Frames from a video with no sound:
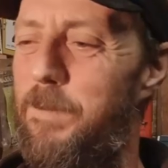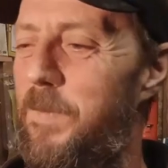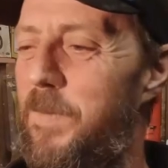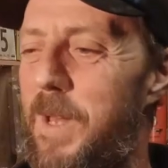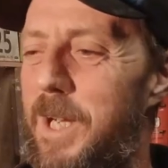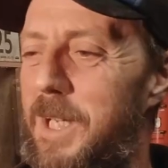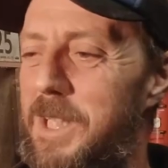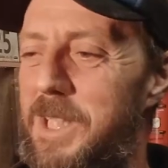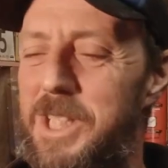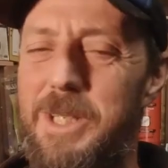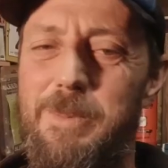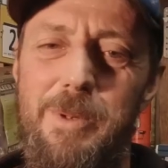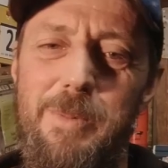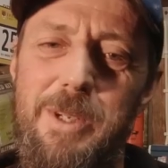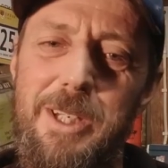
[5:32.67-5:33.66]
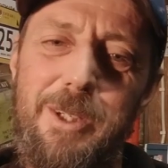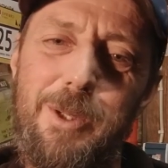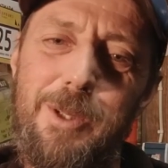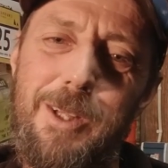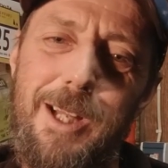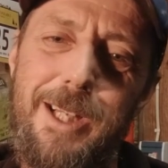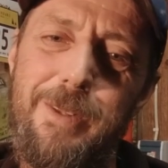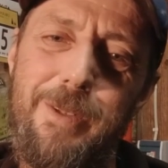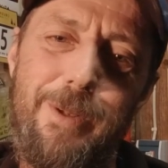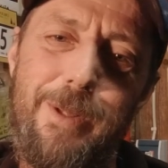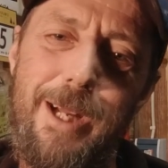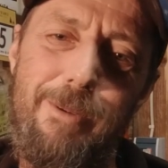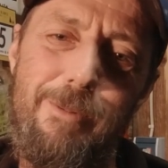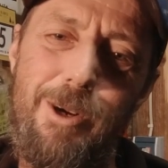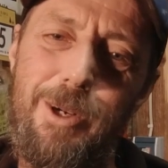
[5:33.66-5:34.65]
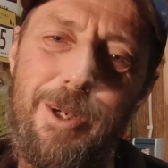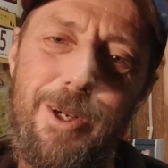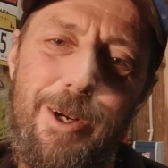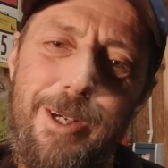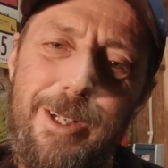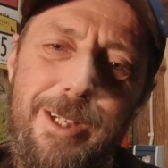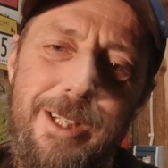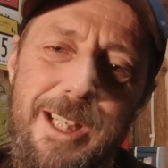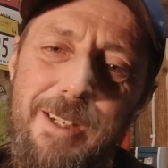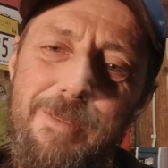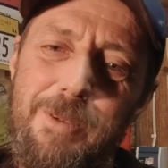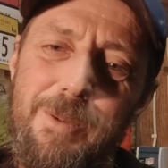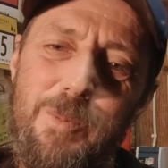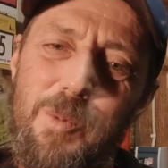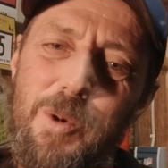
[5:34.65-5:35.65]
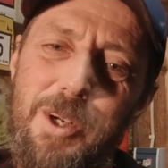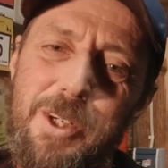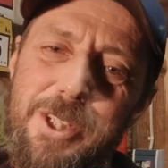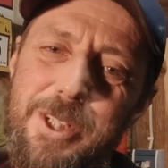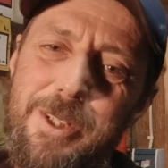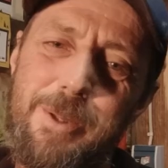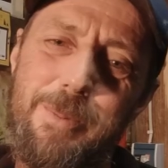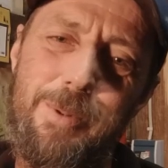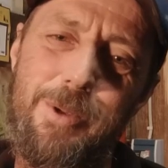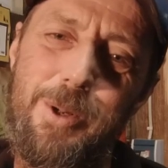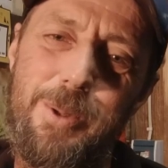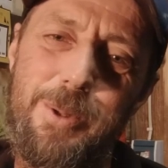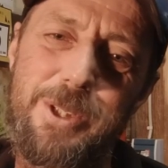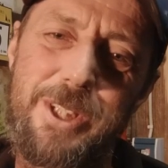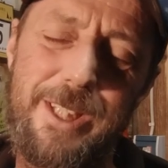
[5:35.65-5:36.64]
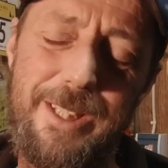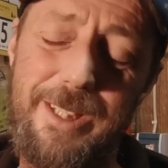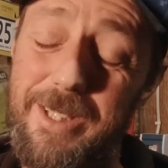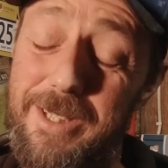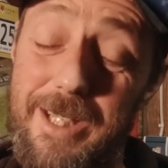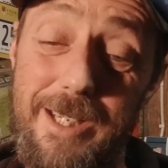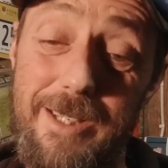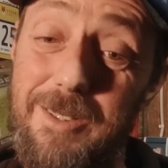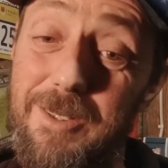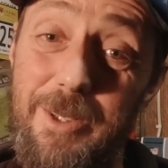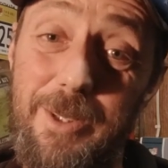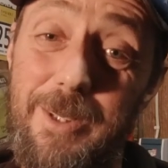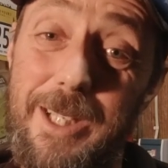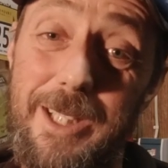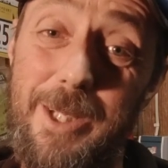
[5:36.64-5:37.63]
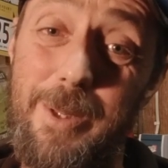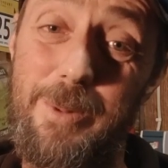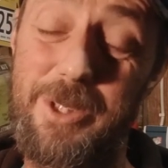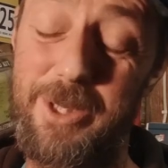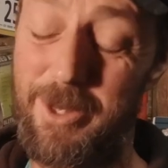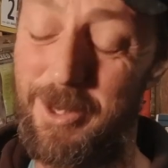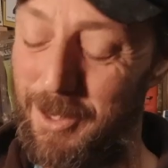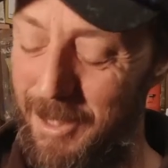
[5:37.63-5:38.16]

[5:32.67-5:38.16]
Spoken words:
Didn't seem to be a good line through that rock garden, even watching the pros. It didn't look like there was a good